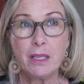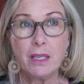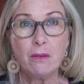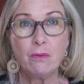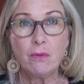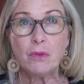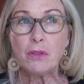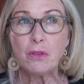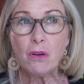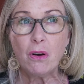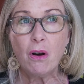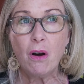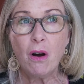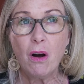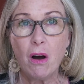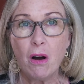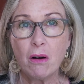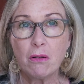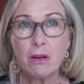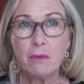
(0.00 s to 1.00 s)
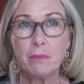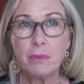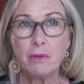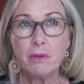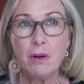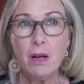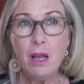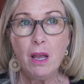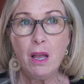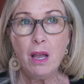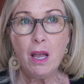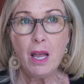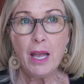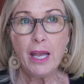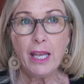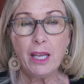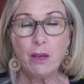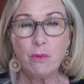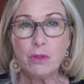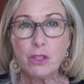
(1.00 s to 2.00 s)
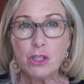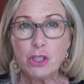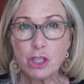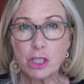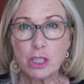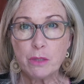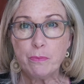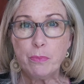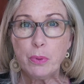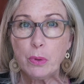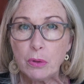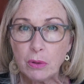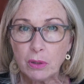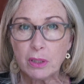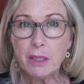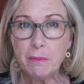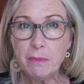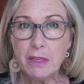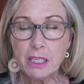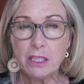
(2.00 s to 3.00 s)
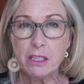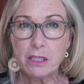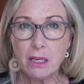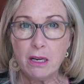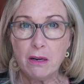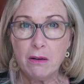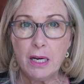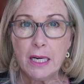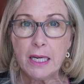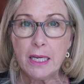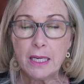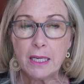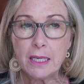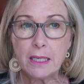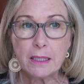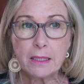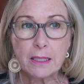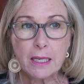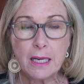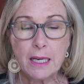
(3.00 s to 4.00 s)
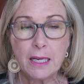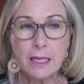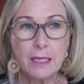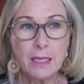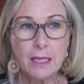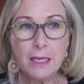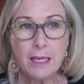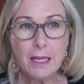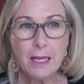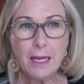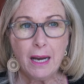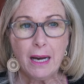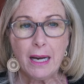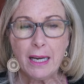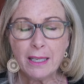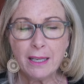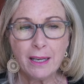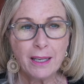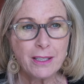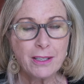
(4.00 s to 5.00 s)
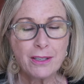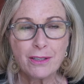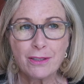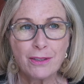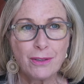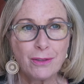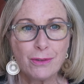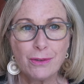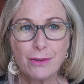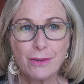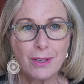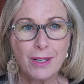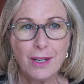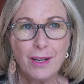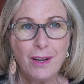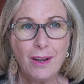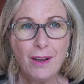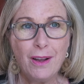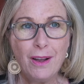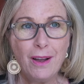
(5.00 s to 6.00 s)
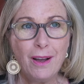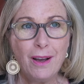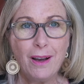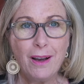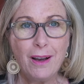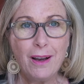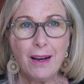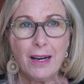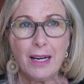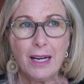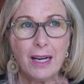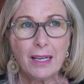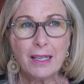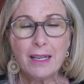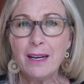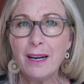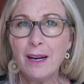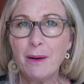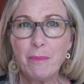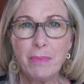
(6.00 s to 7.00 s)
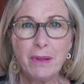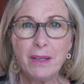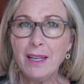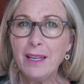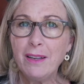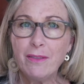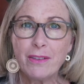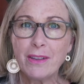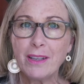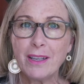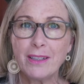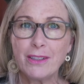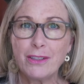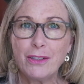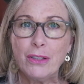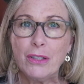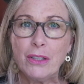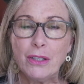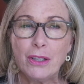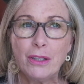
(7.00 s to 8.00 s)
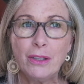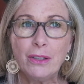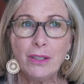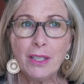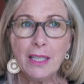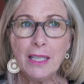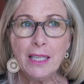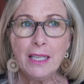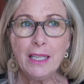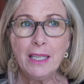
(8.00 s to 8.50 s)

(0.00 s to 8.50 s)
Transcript: It was horrible. He was just pulling me so hard, and, and I just thought, I can't believe this, you know.